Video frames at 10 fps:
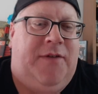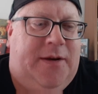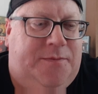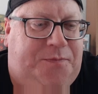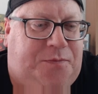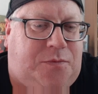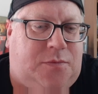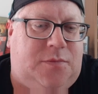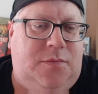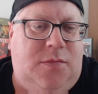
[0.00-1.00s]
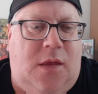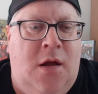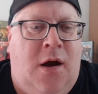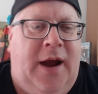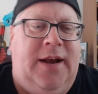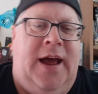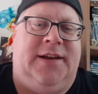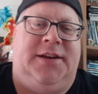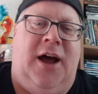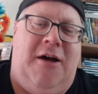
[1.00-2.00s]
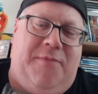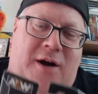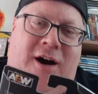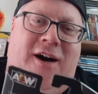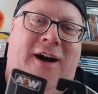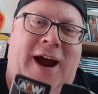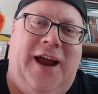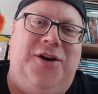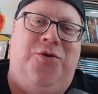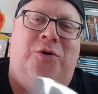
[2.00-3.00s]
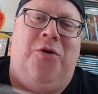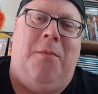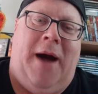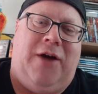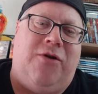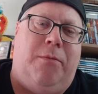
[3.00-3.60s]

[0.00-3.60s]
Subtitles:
it. All right, next up. All right, cool. Micro